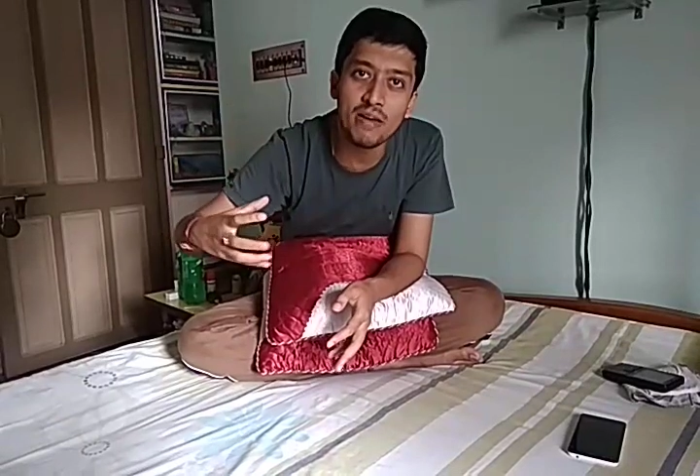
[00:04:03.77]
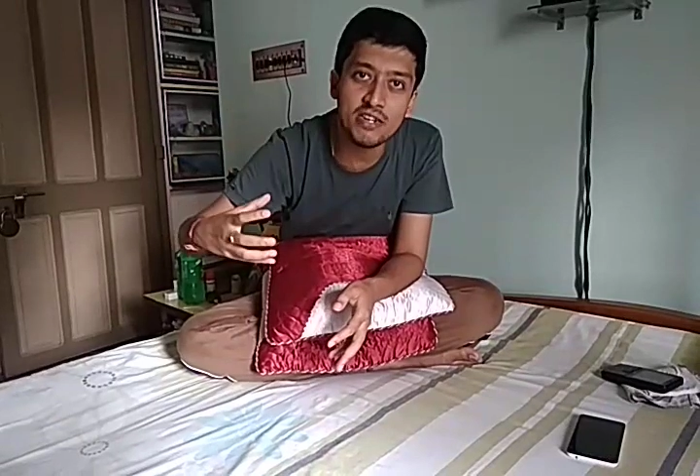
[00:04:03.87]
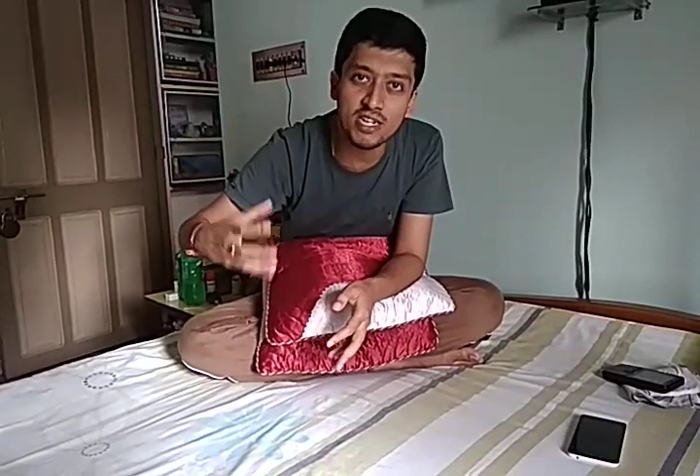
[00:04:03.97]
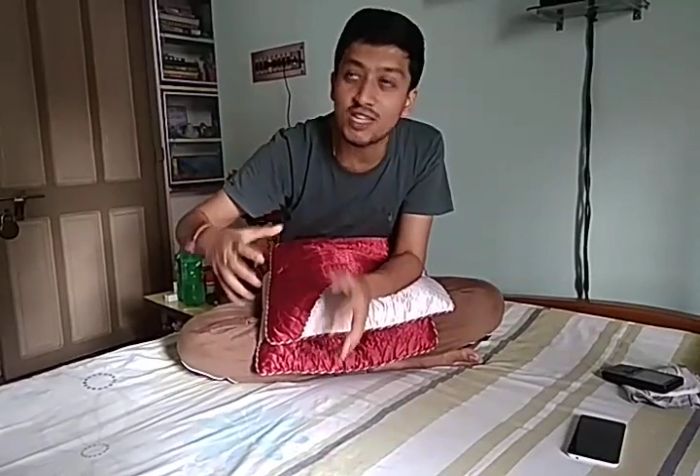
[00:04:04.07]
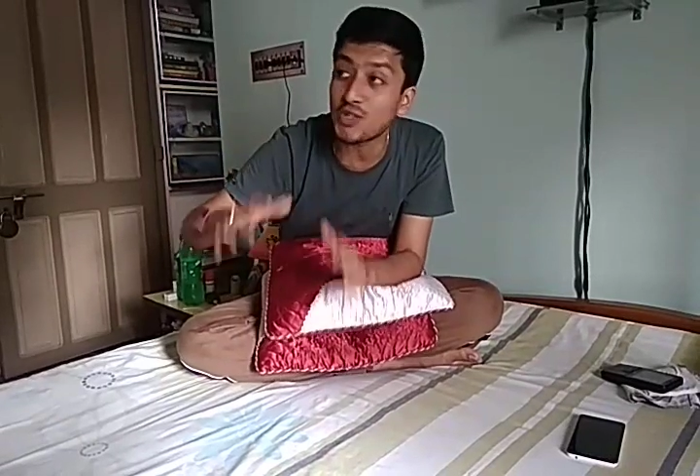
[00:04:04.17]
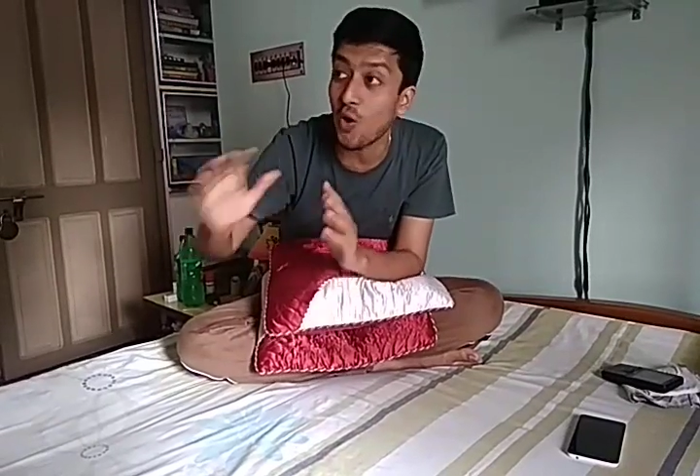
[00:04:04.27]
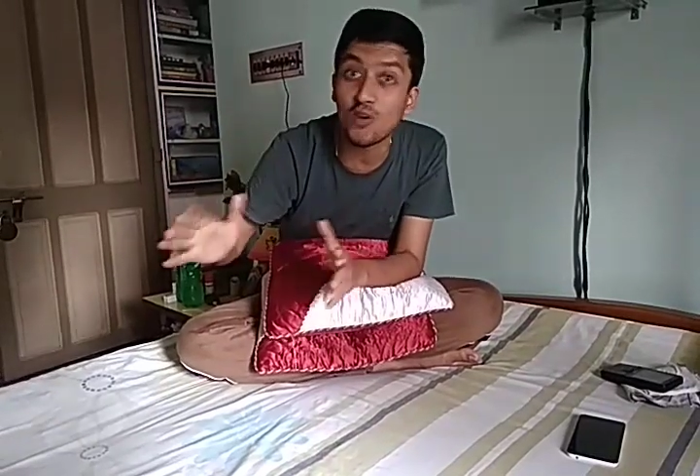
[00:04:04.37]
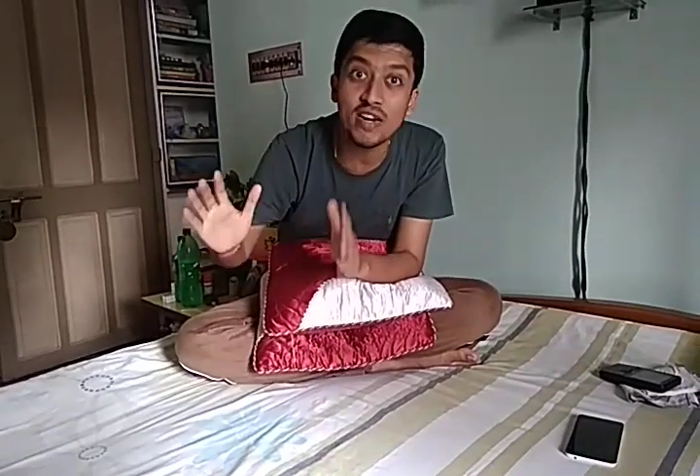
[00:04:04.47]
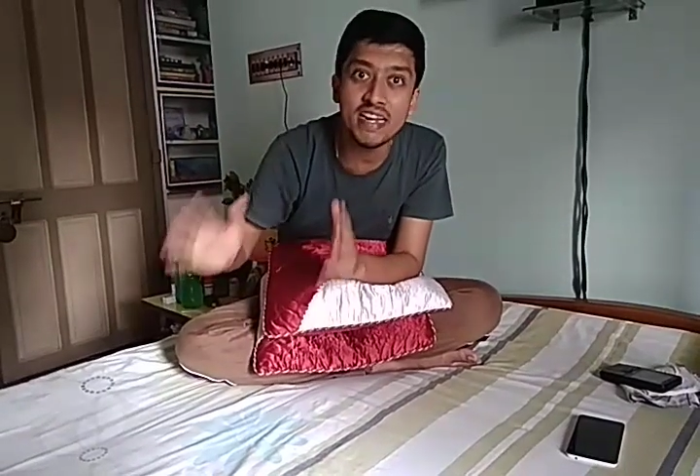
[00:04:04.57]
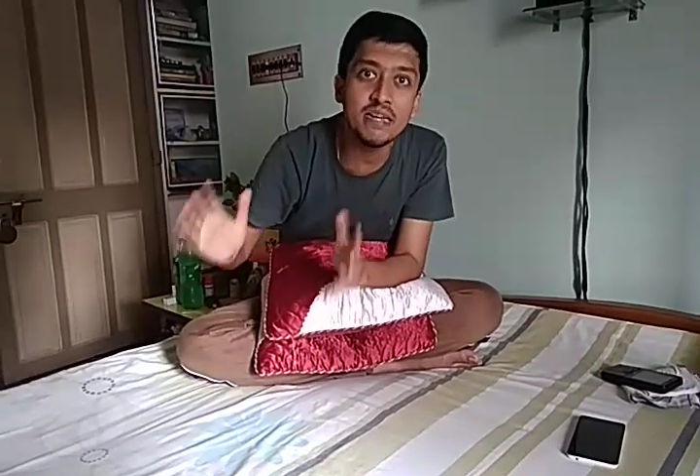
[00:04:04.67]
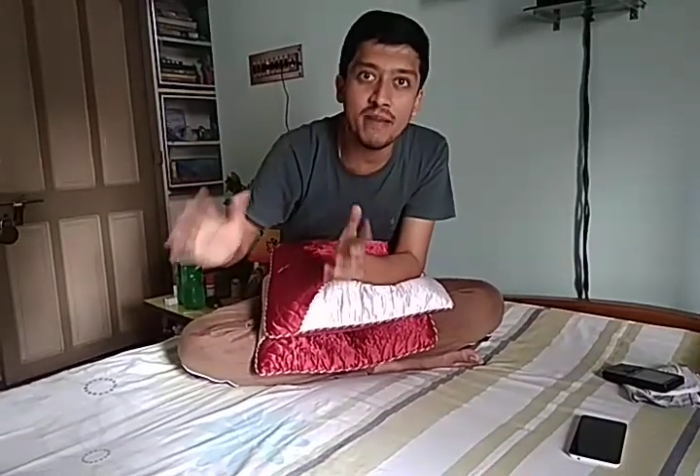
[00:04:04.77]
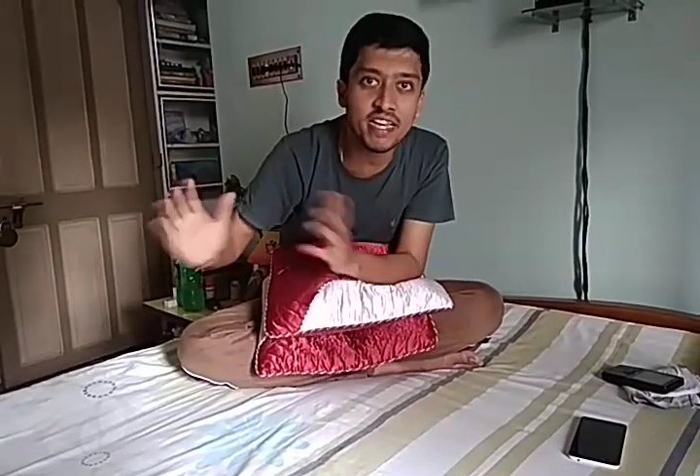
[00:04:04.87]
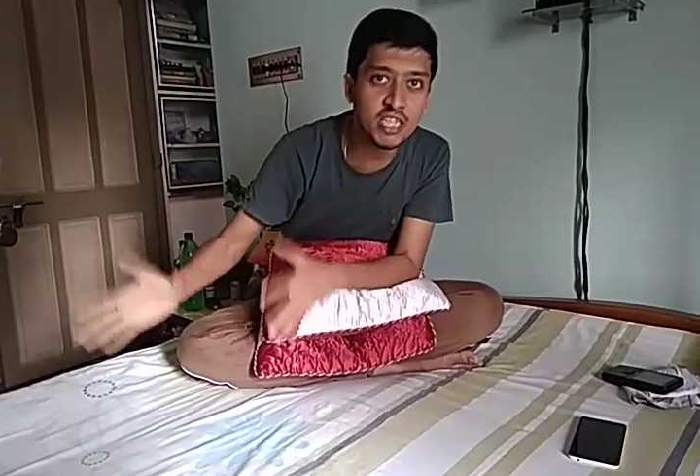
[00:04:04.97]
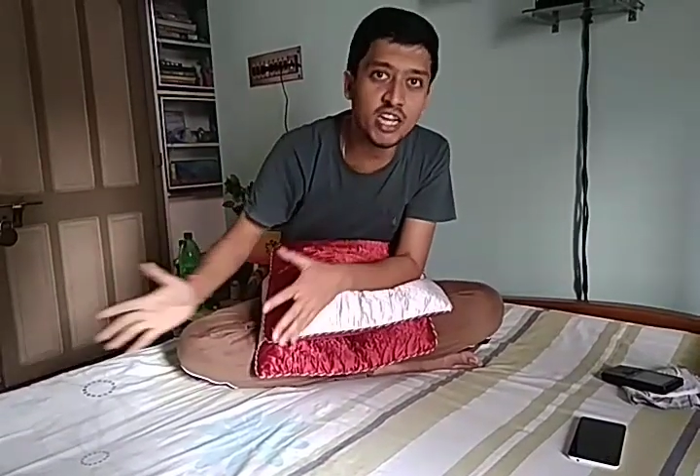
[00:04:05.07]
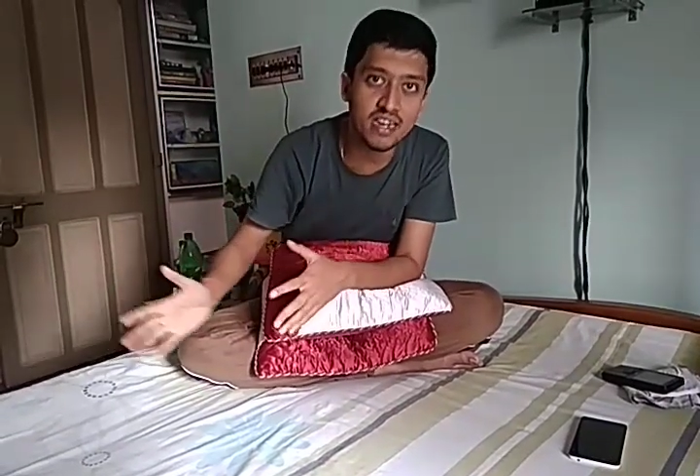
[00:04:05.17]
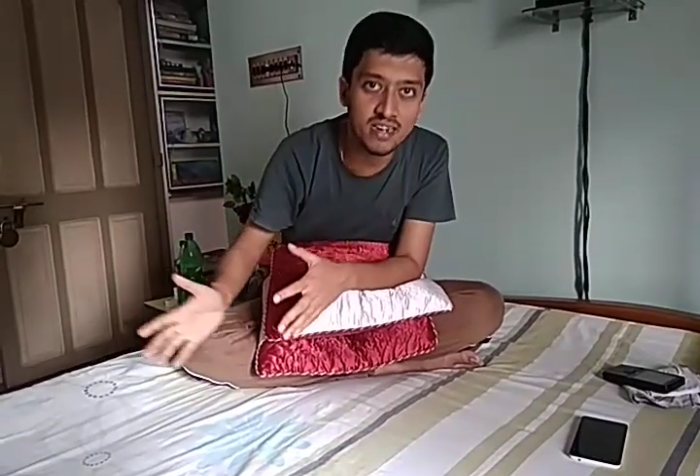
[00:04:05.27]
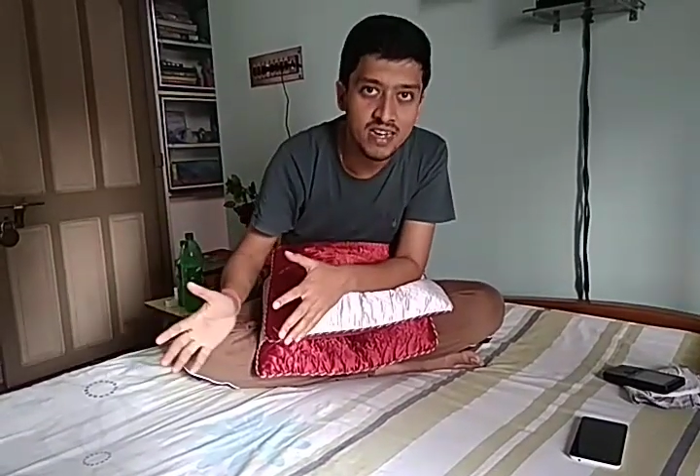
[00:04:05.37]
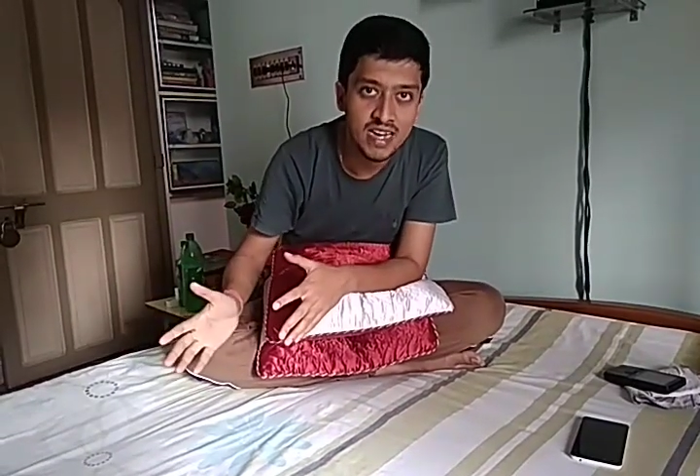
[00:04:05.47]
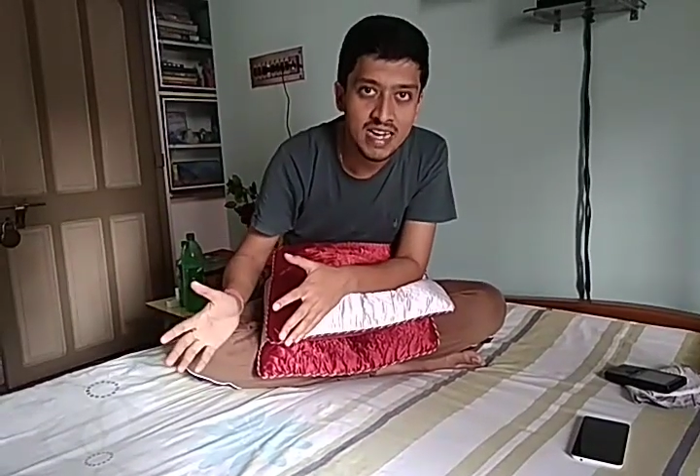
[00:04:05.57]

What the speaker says: materials already in my kitchen,